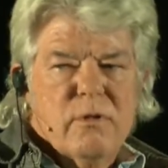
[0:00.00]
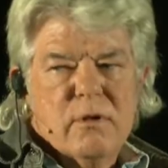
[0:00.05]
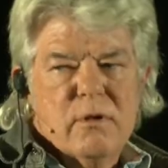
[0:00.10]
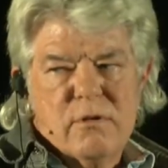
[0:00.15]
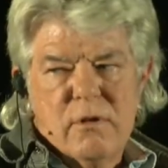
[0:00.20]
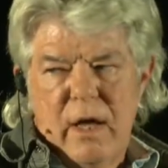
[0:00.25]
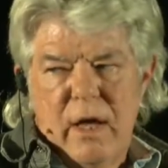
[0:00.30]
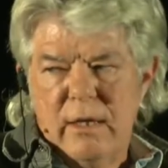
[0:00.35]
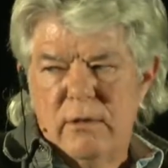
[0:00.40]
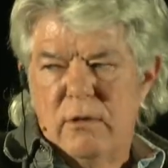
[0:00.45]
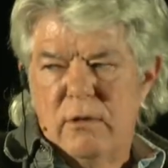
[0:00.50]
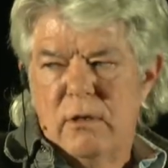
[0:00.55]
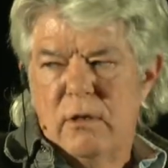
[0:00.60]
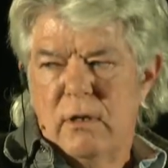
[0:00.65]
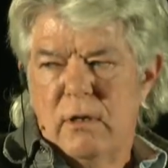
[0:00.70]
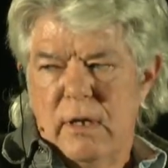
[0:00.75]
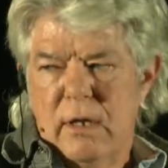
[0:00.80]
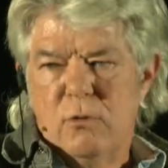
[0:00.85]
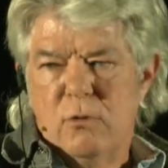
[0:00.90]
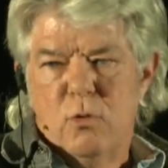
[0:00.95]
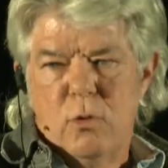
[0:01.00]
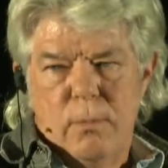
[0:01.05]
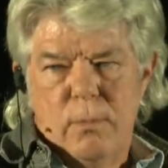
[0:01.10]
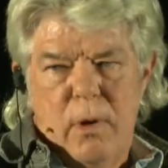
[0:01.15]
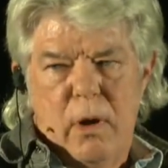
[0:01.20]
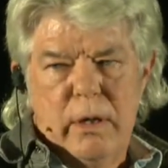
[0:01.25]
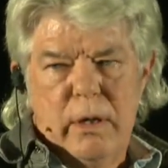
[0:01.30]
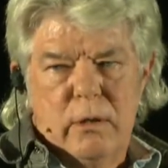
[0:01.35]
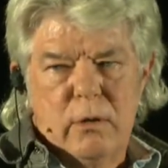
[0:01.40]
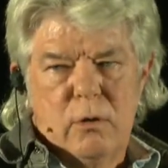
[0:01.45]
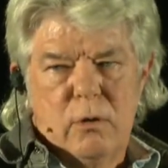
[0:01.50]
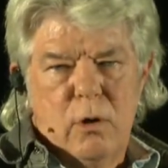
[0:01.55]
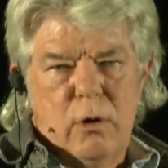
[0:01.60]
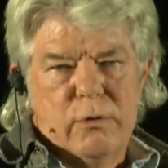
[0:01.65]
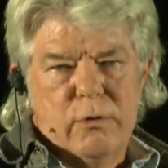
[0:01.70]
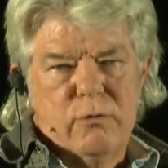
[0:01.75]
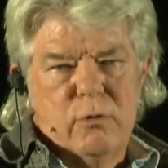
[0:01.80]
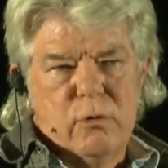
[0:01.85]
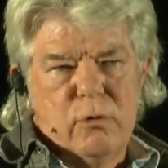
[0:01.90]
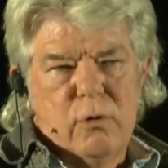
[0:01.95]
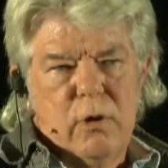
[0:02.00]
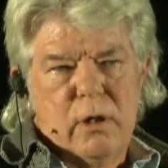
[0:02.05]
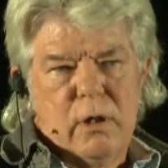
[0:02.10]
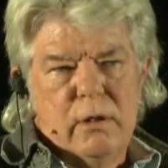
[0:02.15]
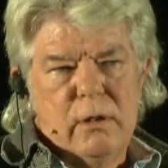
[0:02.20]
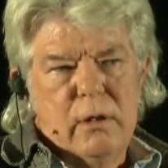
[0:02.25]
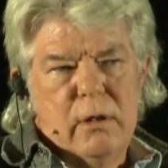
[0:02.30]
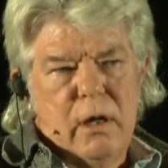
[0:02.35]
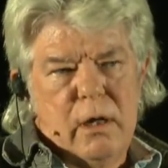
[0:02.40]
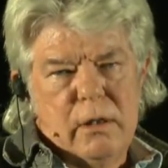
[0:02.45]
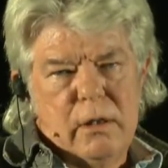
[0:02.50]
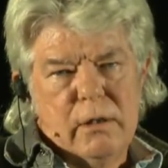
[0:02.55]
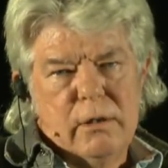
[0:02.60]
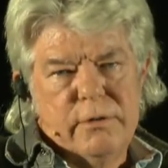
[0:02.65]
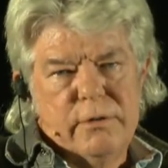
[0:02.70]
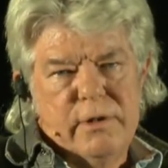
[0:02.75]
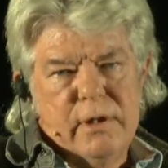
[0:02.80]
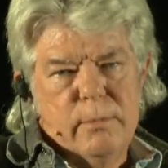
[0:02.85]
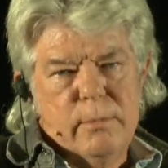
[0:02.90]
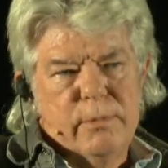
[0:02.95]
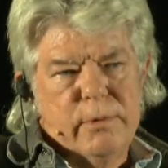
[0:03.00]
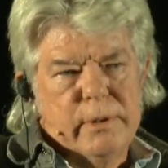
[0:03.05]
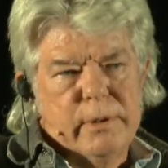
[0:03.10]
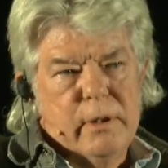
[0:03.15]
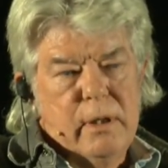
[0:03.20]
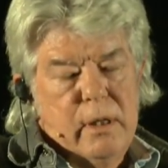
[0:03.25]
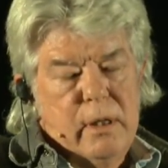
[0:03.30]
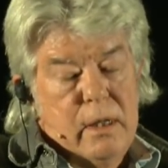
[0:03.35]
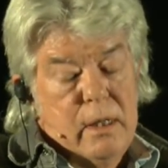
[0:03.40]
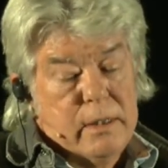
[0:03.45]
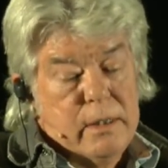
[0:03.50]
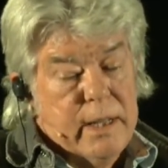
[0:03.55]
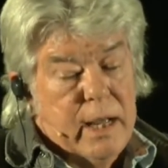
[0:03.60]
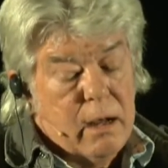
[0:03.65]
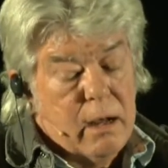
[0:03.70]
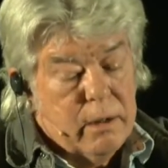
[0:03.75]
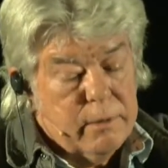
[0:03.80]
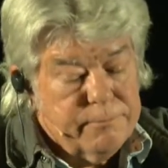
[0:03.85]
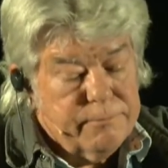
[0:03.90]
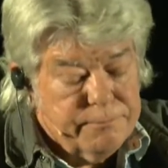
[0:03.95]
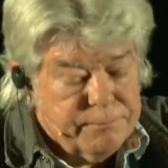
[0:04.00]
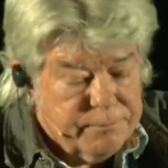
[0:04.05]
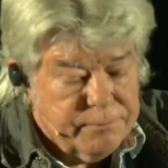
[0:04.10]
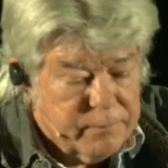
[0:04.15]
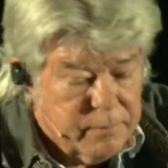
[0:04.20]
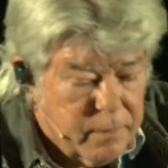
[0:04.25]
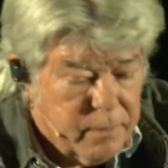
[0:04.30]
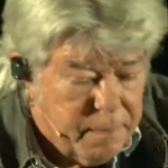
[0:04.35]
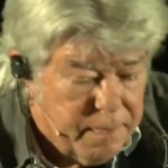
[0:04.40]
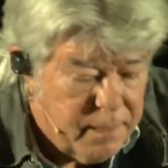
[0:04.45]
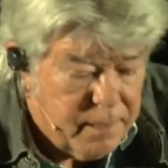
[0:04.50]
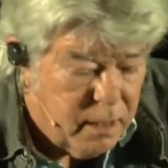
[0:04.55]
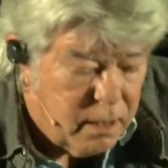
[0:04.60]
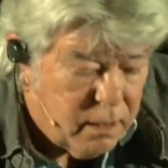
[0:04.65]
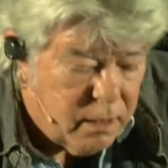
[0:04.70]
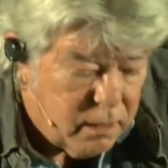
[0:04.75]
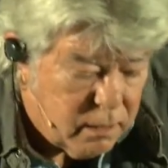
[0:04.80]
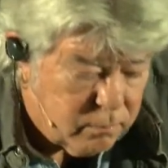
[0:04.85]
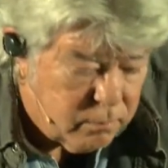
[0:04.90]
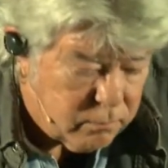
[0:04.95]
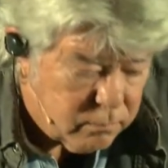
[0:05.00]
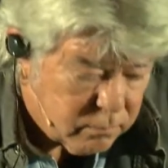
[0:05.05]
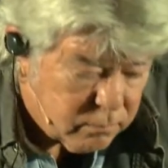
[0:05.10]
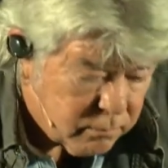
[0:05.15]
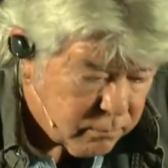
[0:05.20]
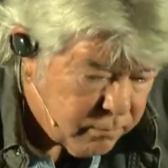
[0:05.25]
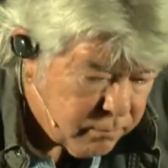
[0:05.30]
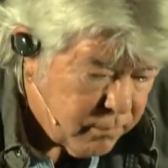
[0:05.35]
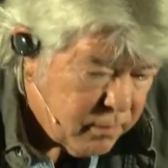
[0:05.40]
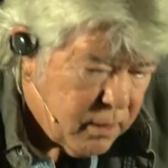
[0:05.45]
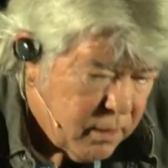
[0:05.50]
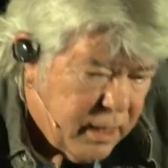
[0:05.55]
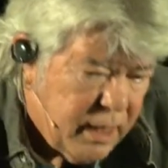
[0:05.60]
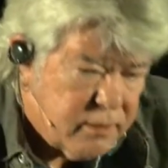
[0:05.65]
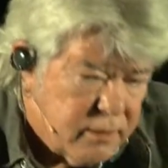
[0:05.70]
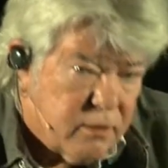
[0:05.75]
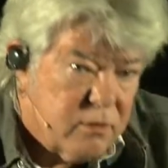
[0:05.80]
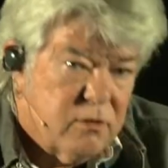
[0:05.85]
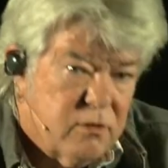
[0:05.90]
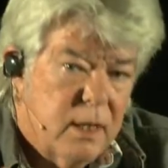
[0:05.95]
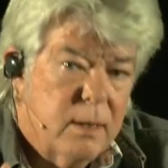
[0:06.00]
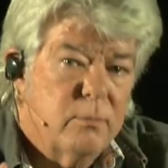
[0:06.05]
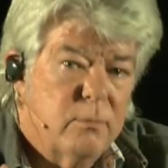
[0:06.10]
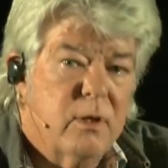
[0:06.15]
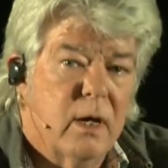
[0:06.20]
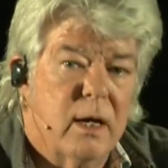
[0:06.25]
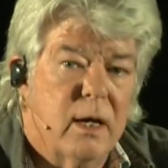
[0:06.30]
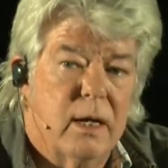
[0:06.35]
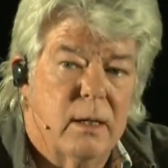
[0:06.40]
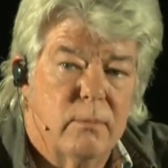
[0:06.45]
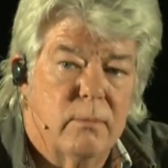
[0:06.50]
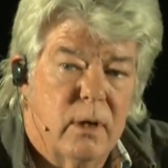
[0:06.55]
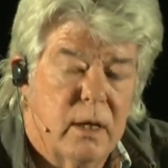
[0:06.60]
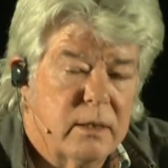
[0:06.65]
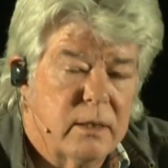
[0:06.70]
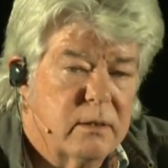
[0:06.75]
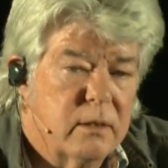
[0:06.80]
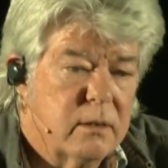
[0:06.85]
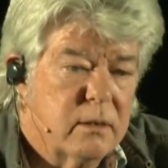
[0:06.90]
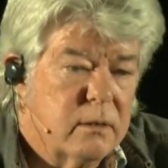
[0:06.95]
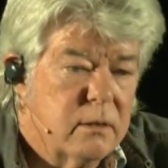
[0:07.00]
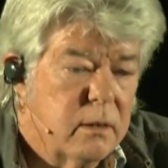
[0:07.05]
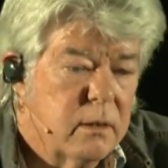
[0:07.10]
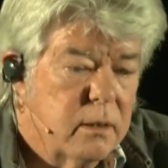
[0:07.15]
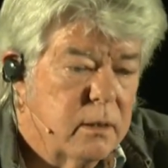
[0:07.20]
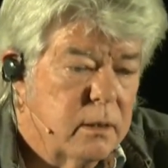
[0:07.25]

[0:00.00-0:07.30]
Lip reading: this idea into American culture a little deeply. Now, at the same time, I think